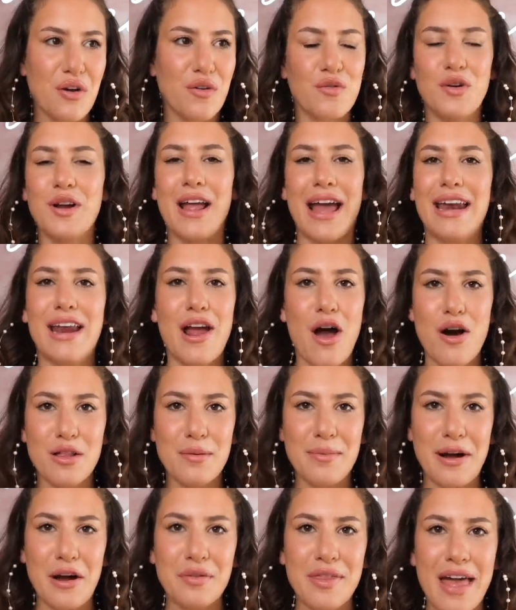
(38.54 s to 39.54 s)
forgetting all
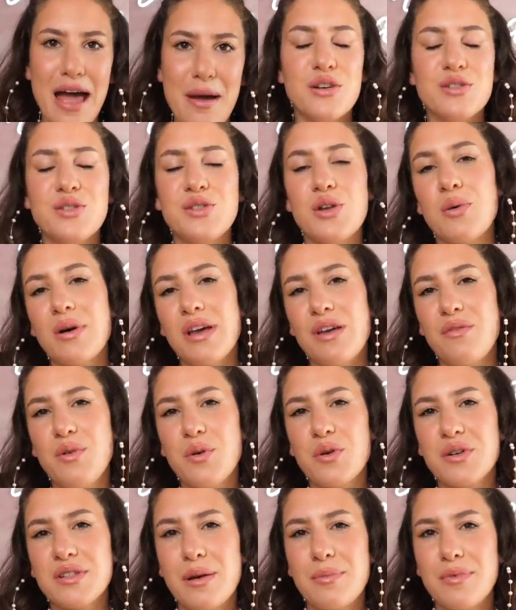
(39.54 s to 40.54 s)
about that. So if
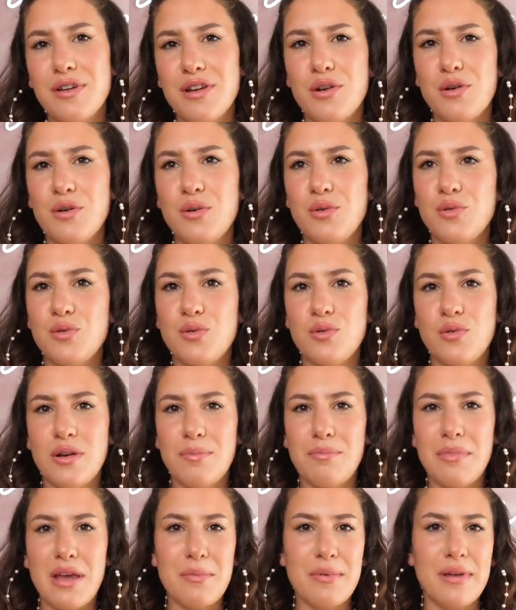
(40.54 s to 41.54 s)
you're somebody who
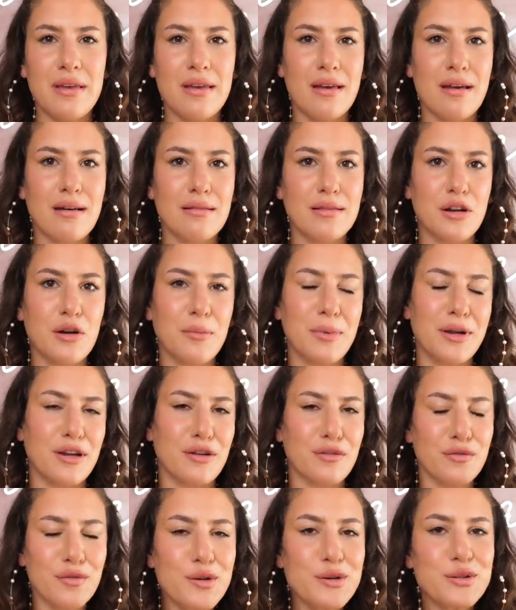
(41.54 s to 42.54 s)
may be a little bit
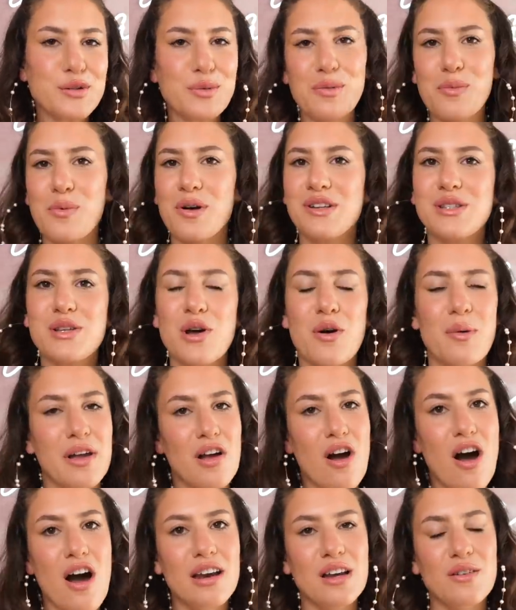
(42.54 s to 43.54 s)
confused with what's going
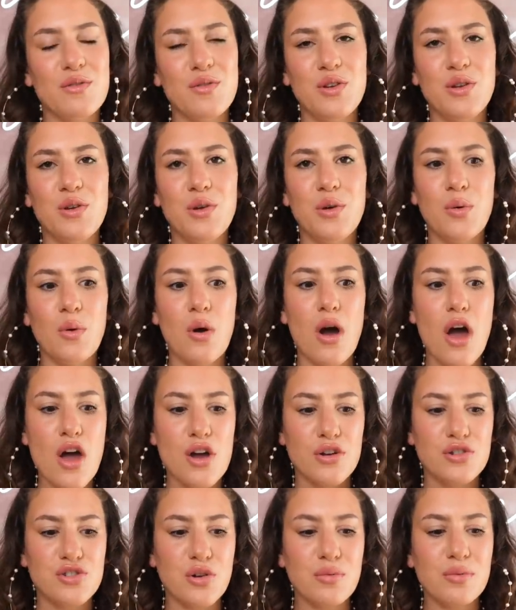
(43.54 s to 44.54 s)
on, if you
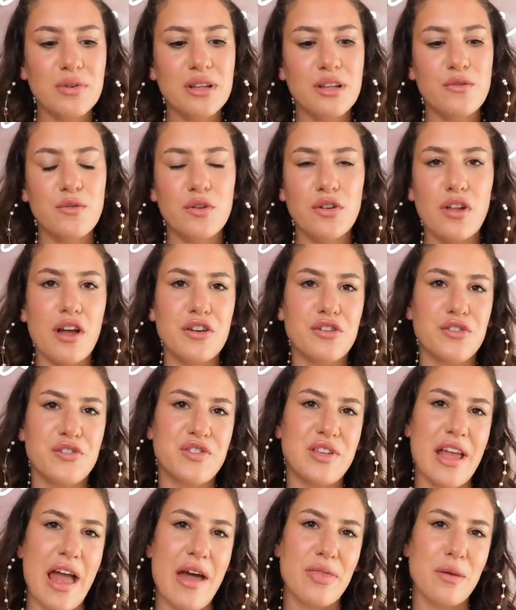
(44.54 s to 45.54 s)
don't really fully
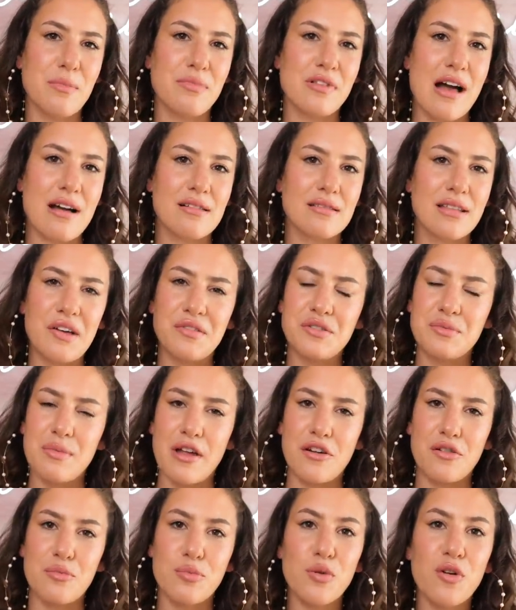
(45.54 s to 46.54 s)
understand the Black Lives
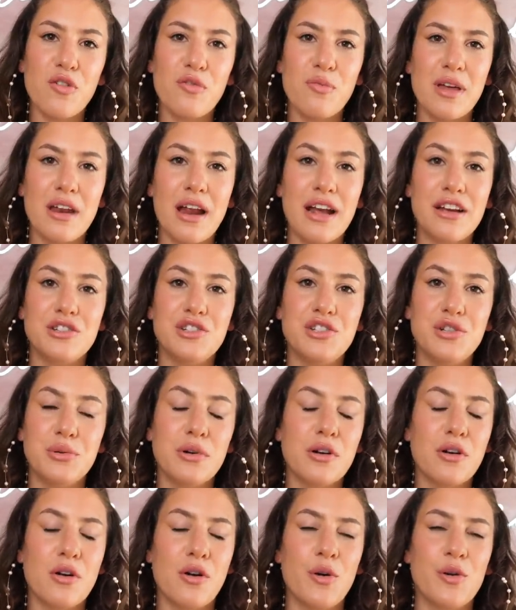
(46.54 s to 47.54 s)
Matter movement, I do
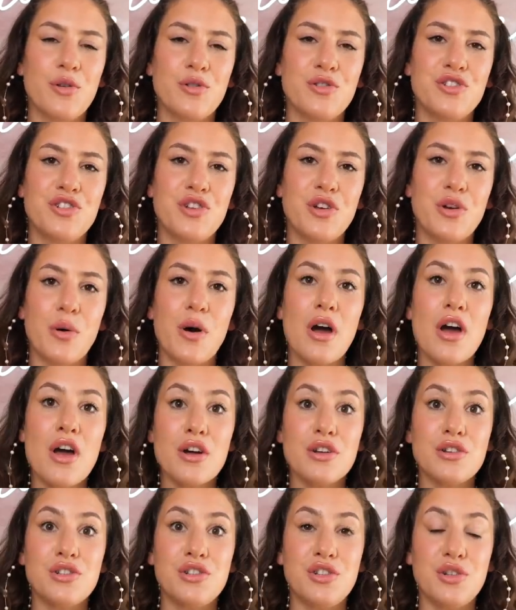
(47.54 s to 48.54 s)
encourage you
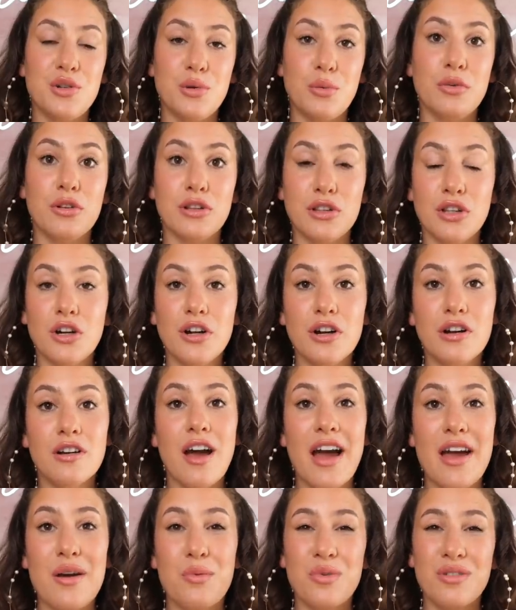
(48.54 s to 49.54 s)
to learn.
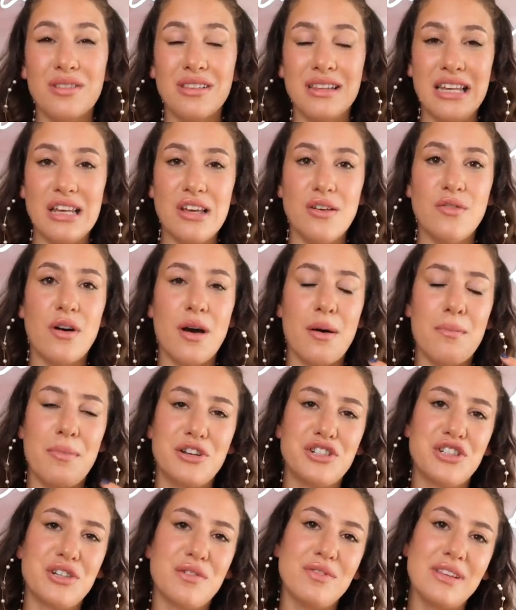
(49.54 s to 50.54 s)
I will leave a
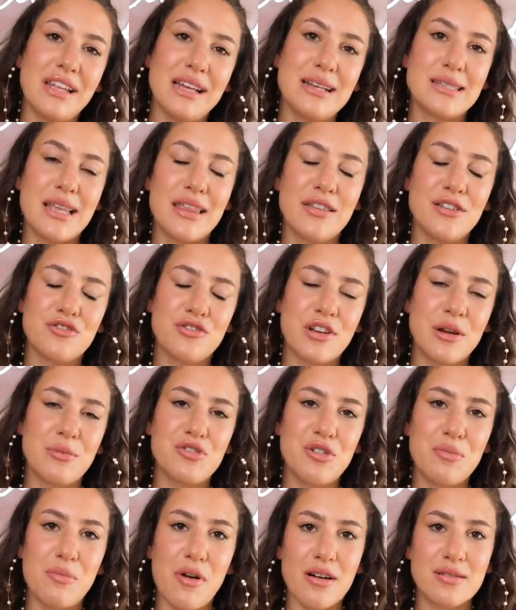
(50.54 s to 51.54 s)
bunch of links in the
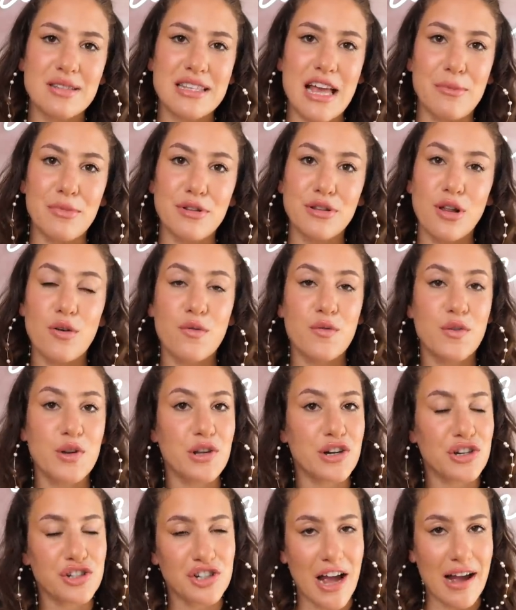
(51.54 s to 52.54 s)
description box down below for you
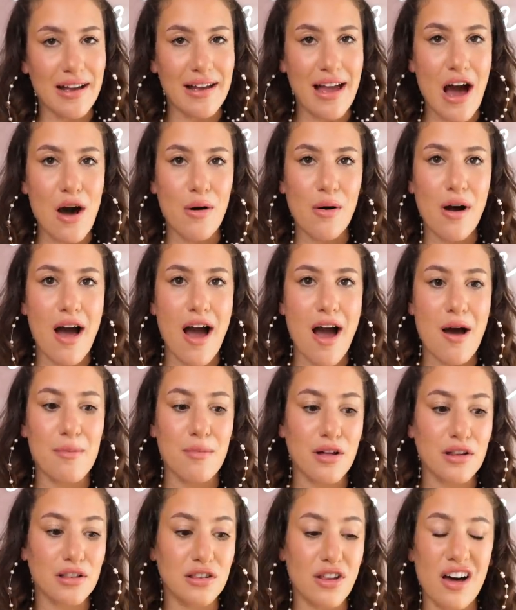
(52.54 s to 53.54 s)
to check out. Um,
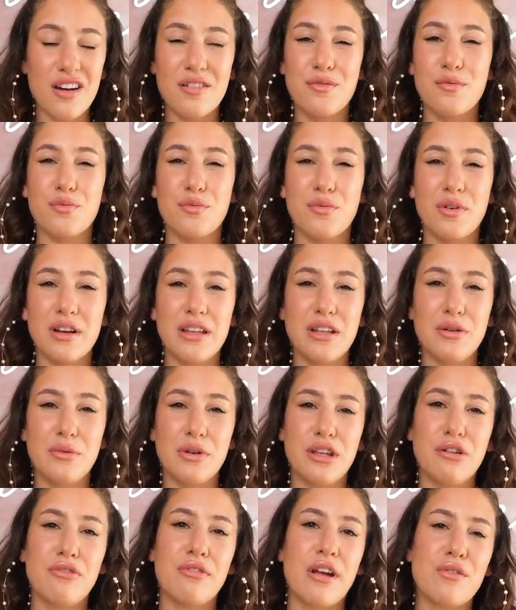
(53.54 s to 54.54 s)
a lot of really,
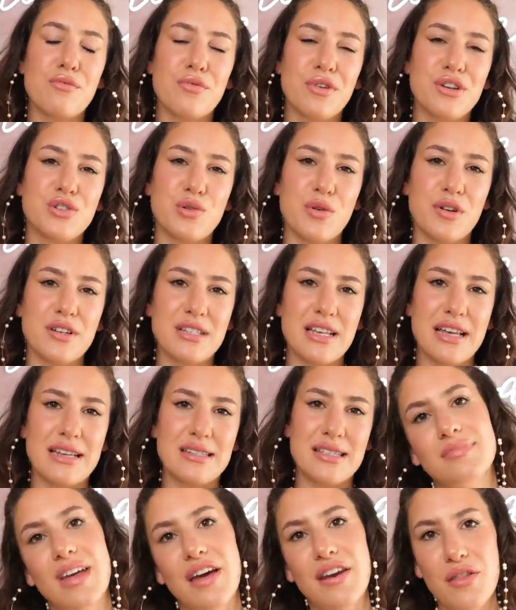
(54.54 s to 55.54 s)
really great
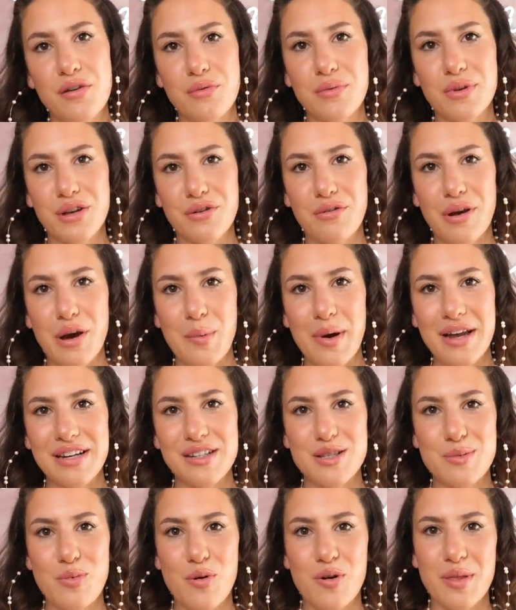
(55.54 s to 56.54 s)
resources. Another really great way to
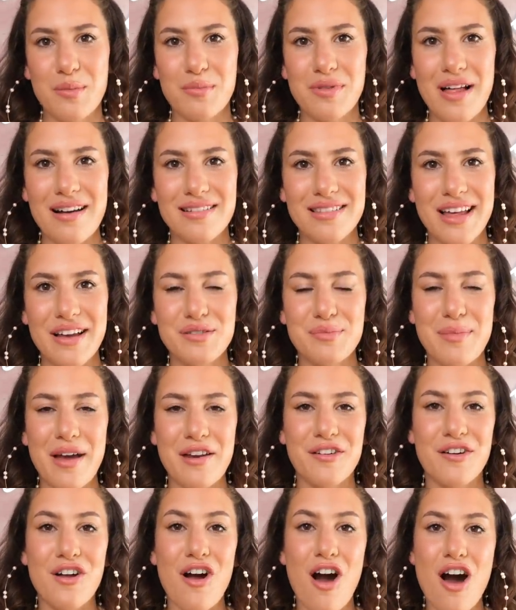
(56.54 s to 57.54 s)
support the Black Lives
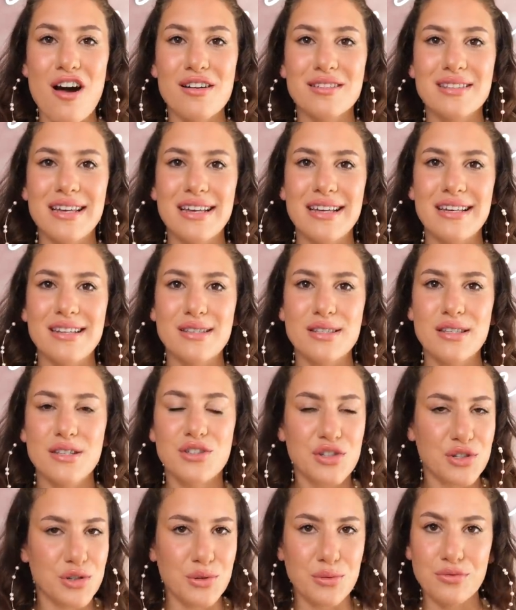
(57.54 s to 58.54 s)
Matter cause is
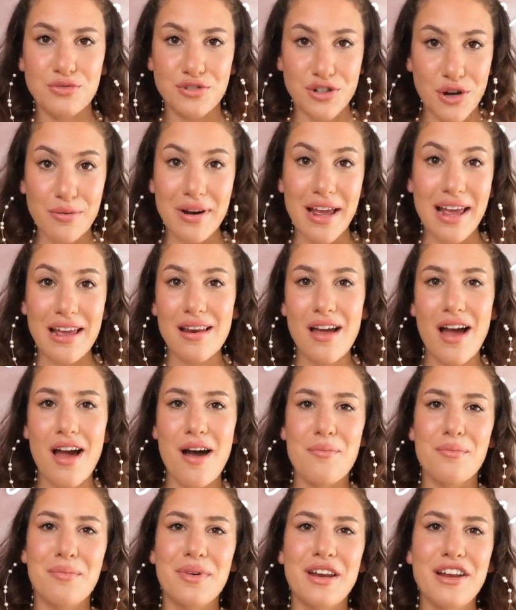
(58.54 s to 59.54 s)
to donate.
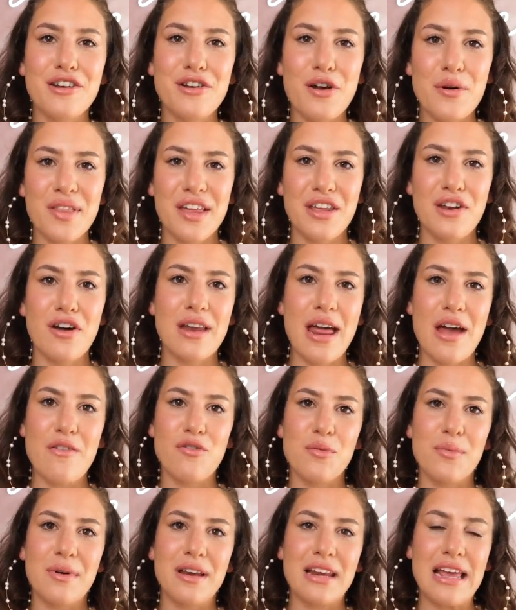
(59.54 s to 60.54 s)
Um, but I know that not
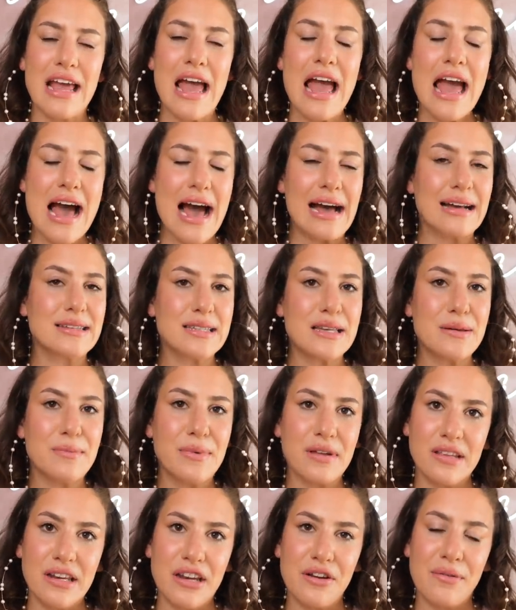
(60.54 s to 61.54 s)
everybody has the
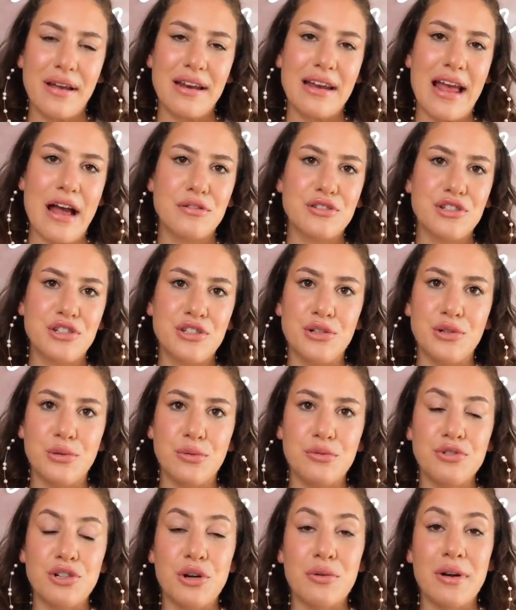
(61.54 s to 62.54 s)
ability right now
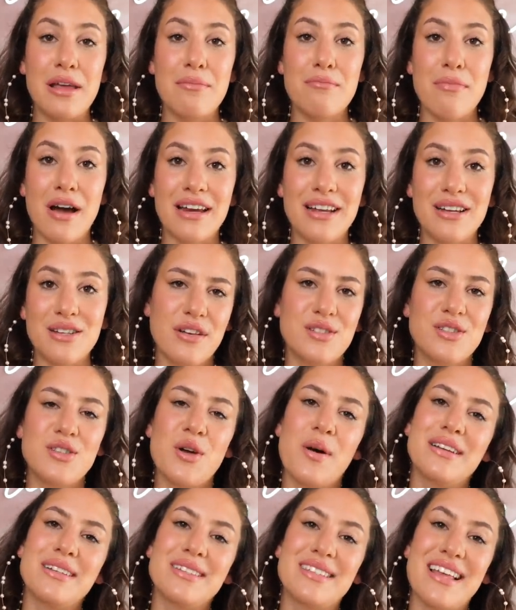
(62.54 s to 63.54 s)
to donate money. So
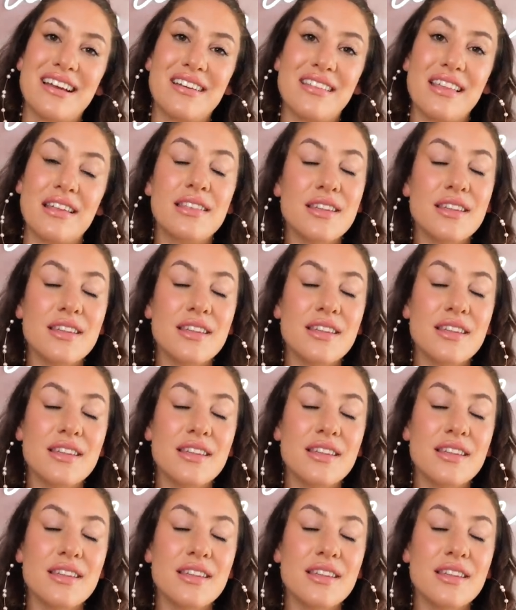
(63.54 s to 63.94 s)
I decided that